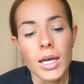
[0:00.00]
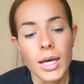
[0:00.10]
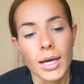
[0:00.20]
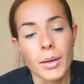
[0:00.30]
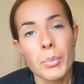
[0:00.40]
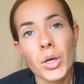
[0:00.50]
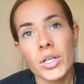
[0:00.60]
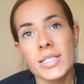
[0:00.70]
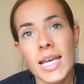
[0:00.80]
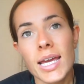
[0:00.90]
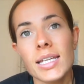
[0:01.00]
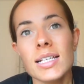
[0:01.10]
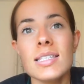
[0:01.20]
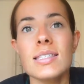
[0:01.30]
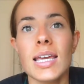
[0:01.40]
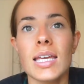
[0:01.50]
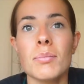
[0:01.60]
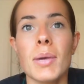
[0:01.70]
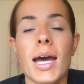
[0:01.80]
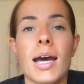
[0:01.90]
uh, per day,
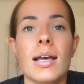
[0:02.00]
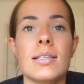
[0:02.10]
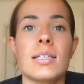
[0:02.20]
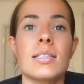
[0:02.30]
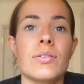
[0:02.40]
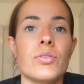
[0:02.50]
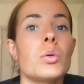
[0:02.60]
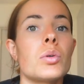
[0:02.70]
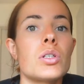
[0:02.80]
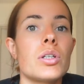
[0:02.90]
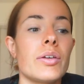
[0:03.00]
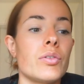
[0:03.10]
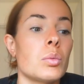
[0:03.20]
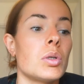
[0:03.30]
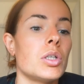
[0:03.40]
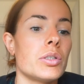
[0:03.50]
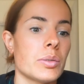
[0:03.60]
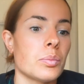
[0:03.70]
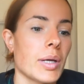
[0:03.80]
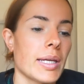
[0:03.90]
same as, as if you were, if you were
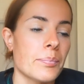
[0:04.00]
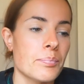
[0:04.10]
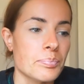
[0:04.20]
losing weight.